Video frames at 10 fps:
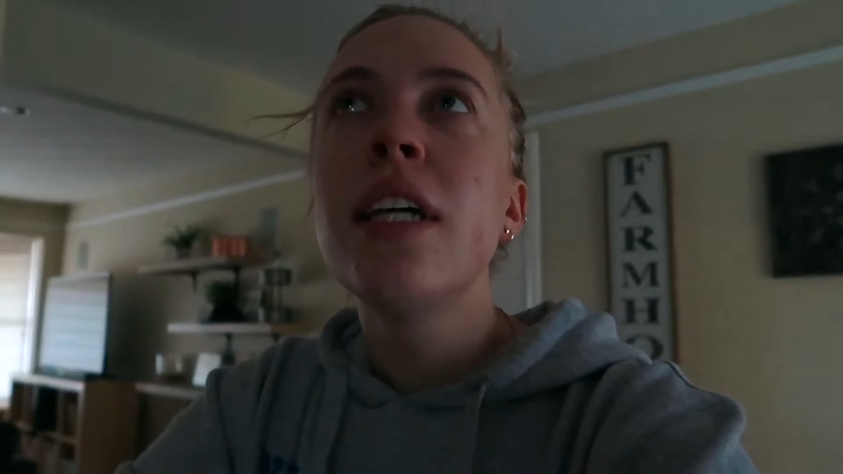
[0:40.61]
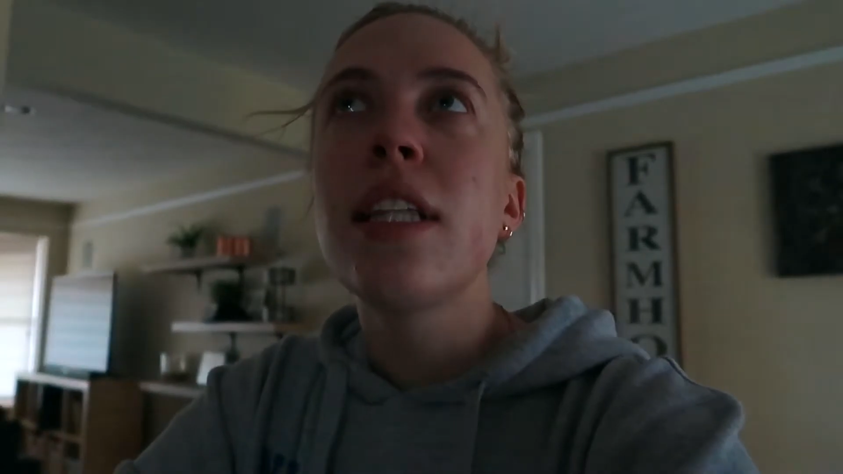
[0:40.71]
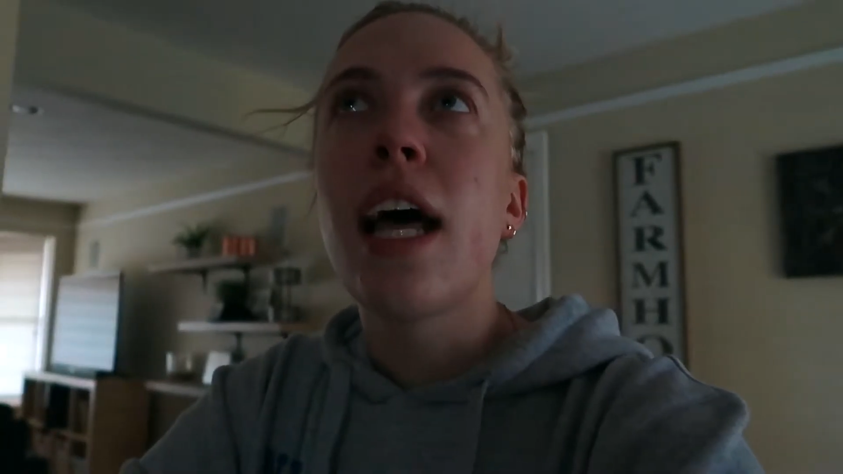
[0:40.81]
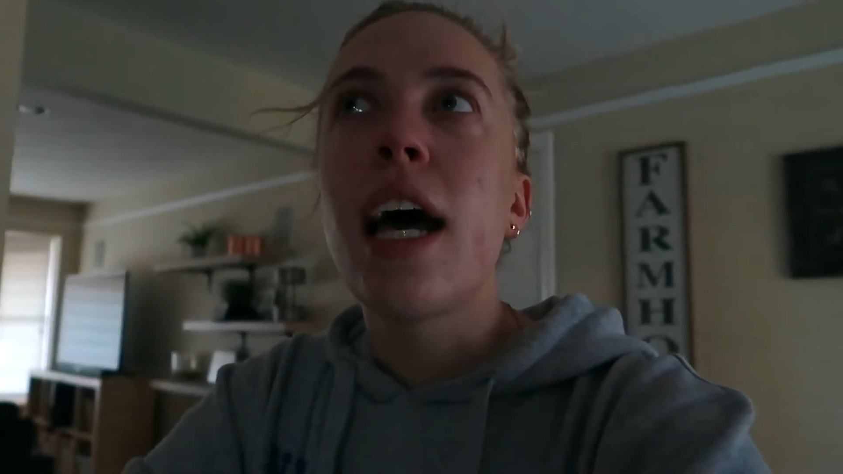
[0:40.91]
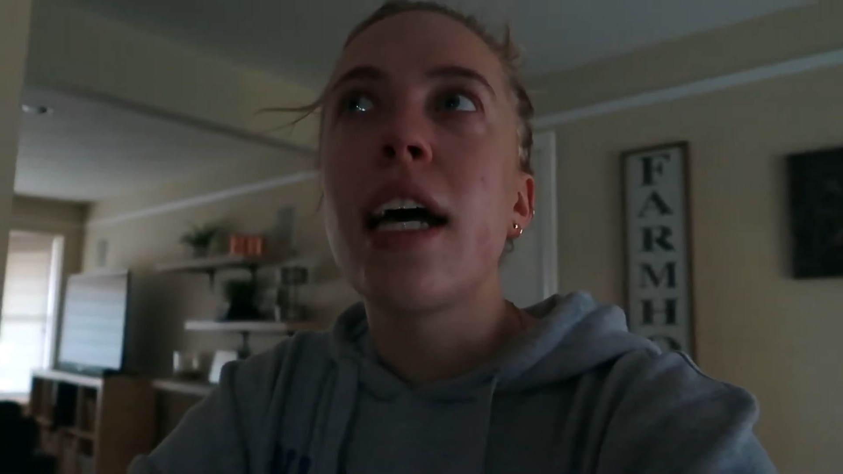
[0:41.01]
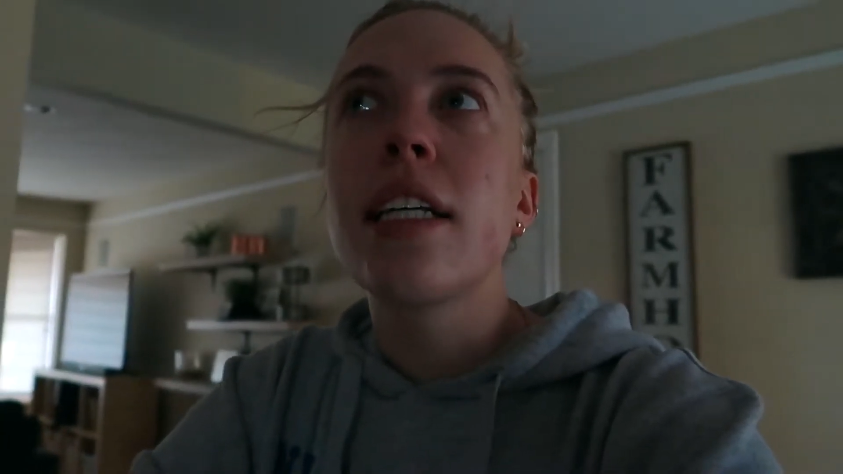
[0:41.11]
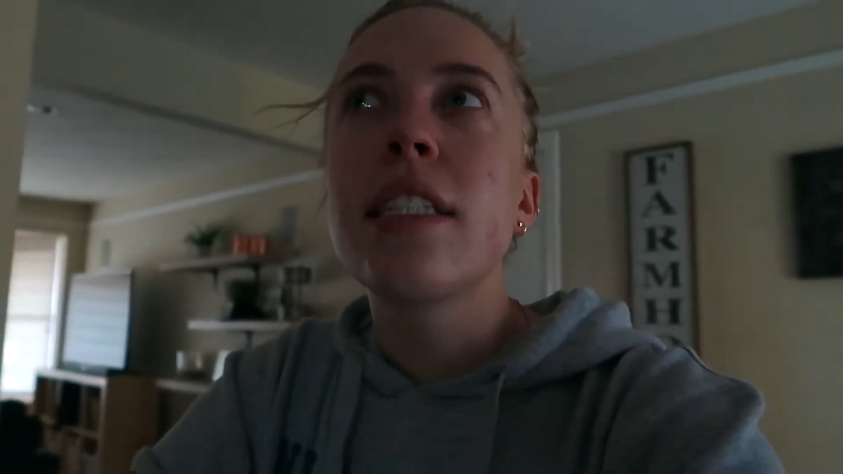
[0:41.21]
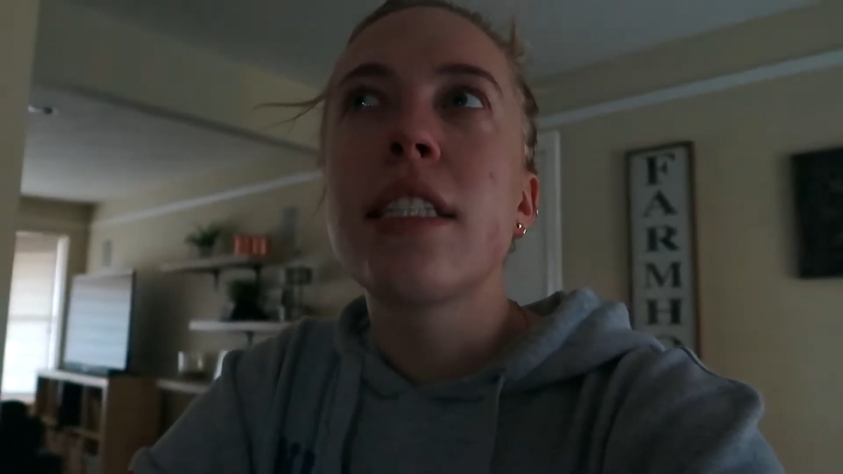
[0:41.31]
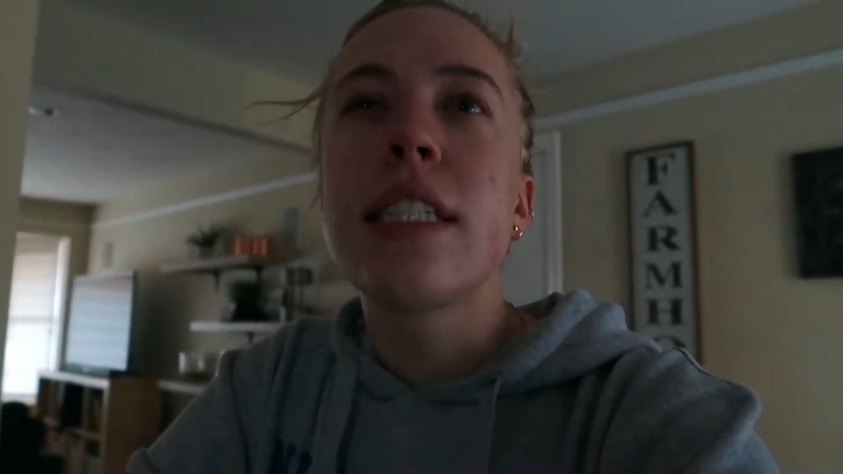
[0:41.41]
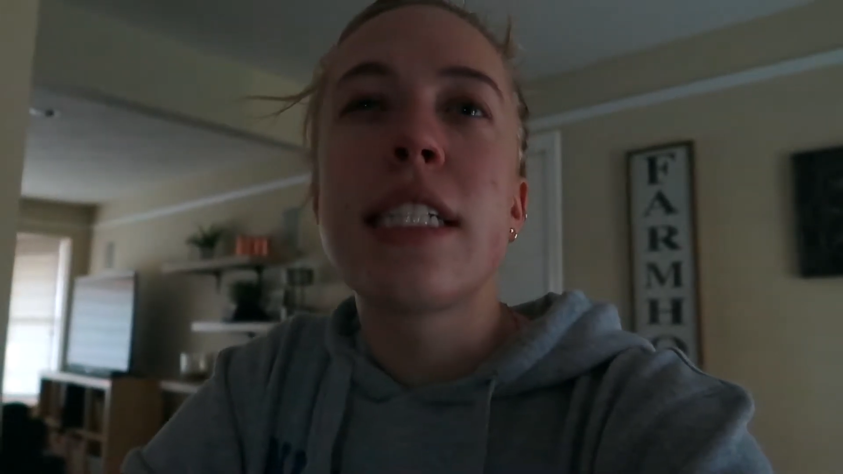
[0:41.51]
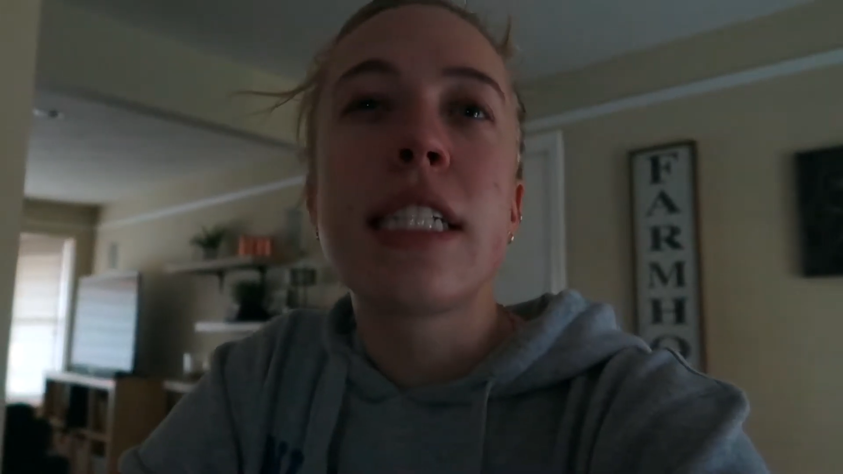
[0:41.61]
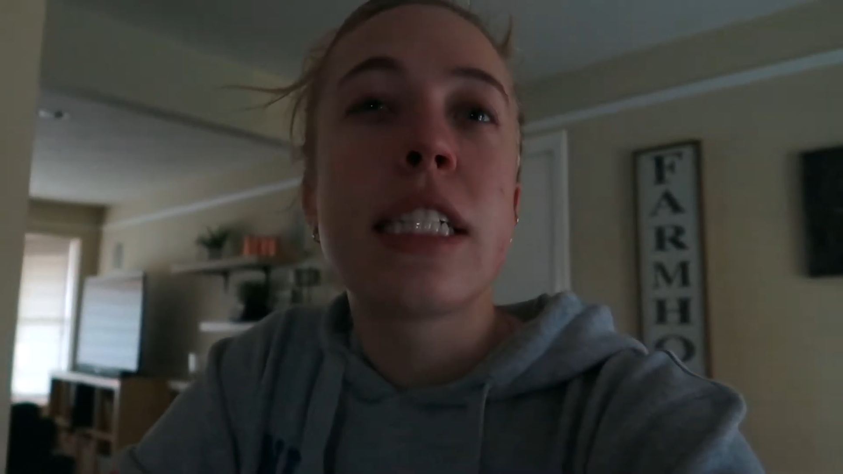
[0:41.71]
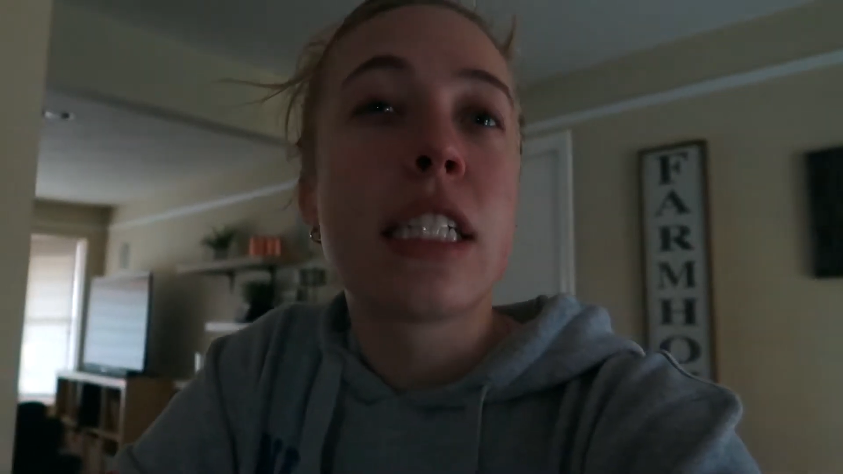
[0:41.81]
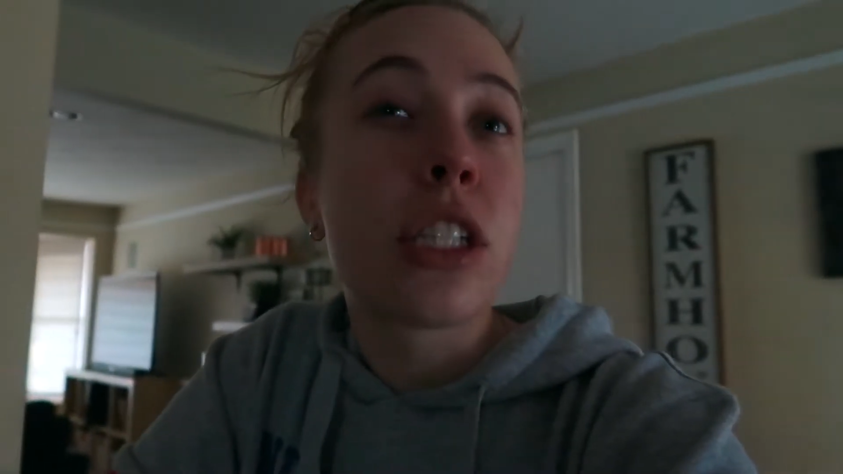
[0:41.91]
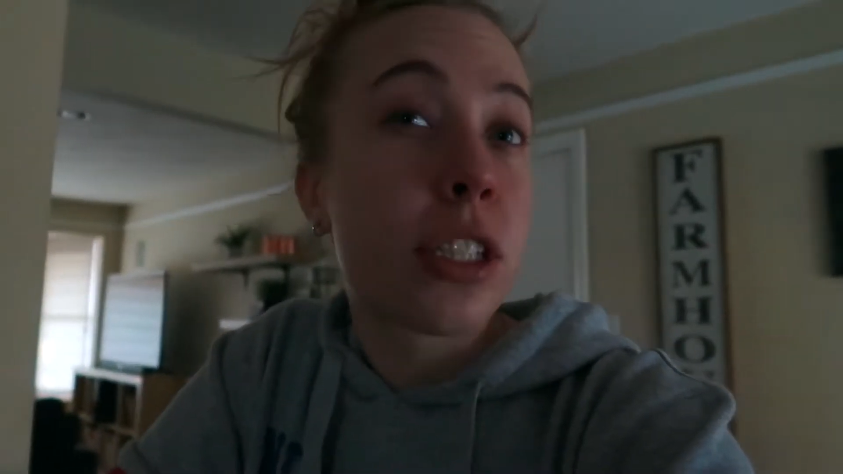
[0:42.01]
last
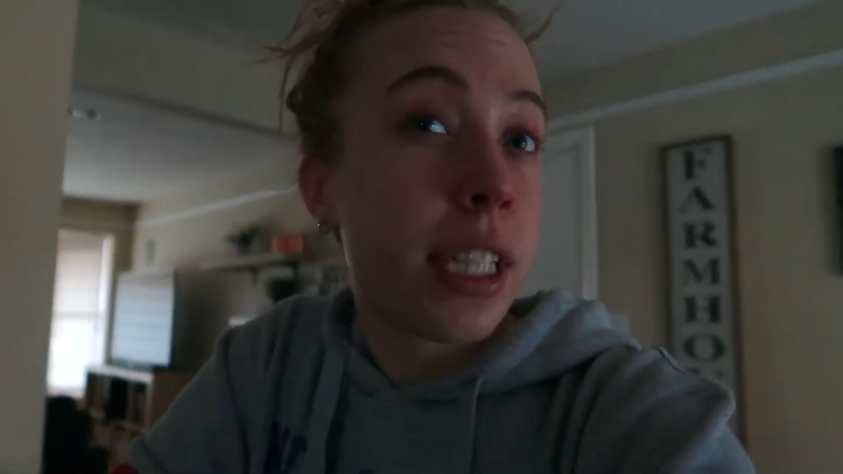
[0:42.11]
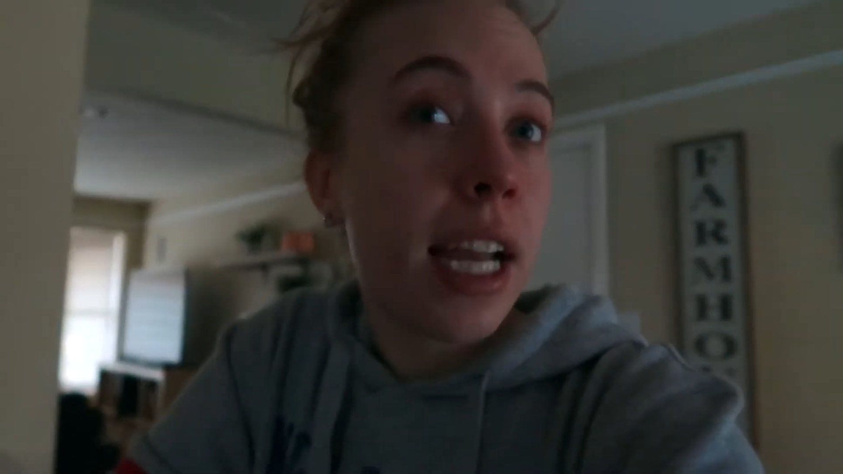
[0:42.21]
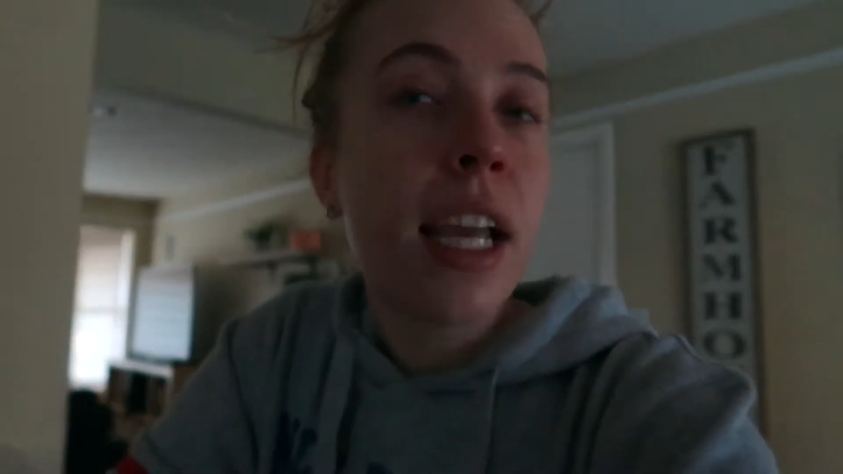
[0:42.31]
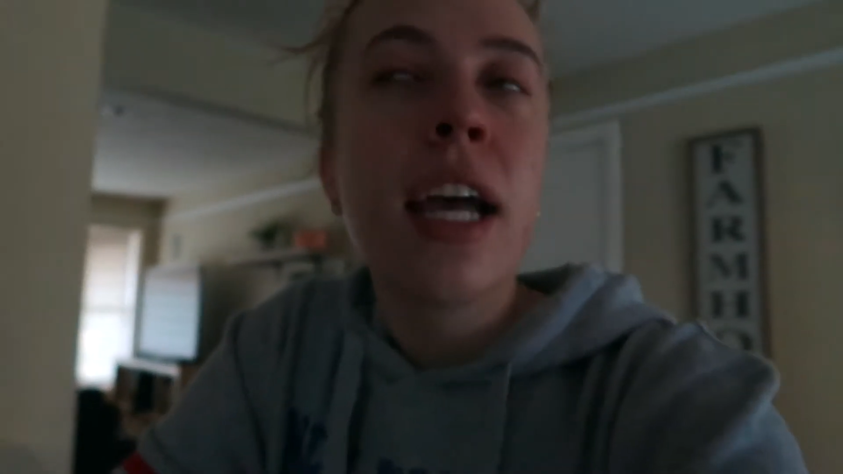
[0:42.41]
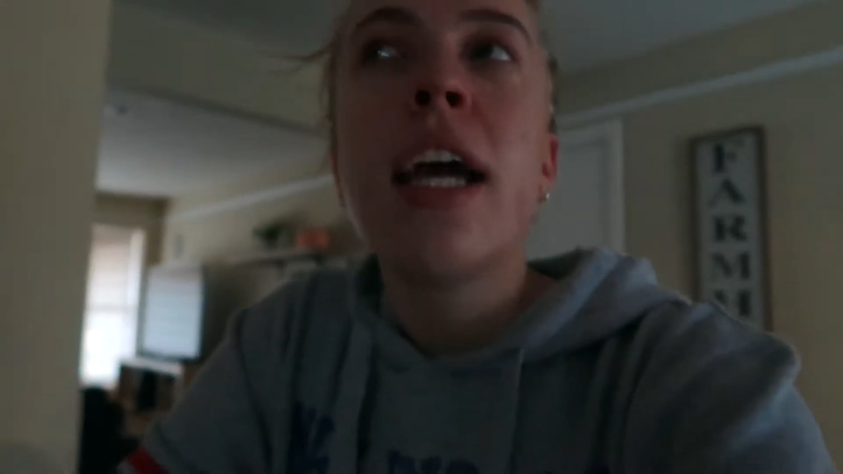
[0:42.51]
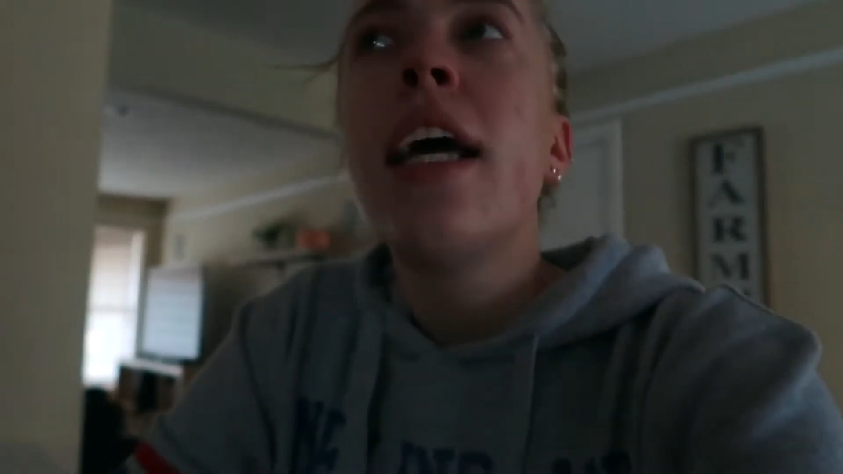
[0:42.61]
Thursday